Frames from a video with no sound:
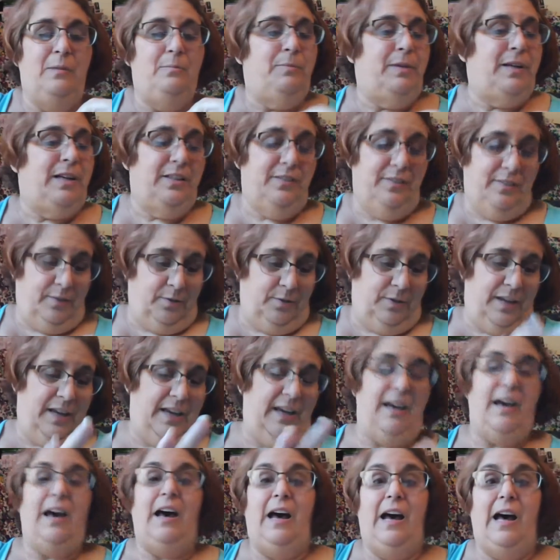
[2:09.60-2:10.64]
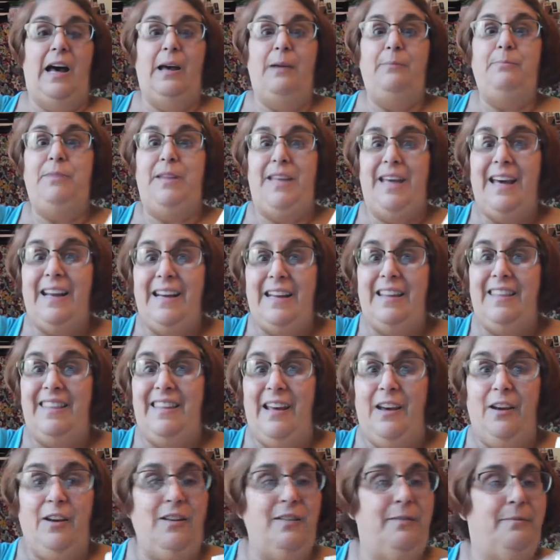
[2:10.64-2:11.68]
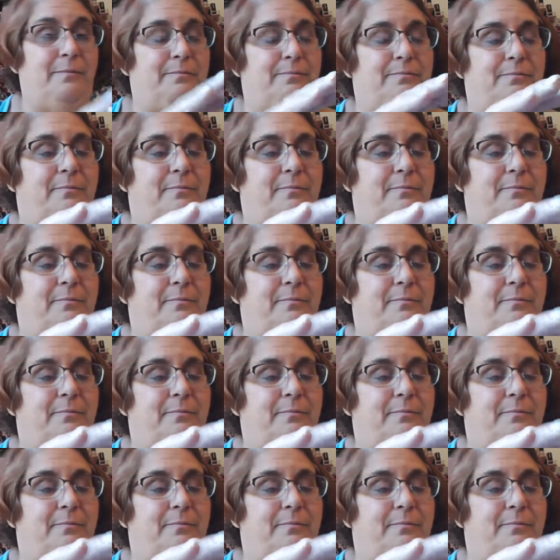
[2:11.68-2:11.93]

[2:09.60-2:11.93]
But it's okay. I'm getting there.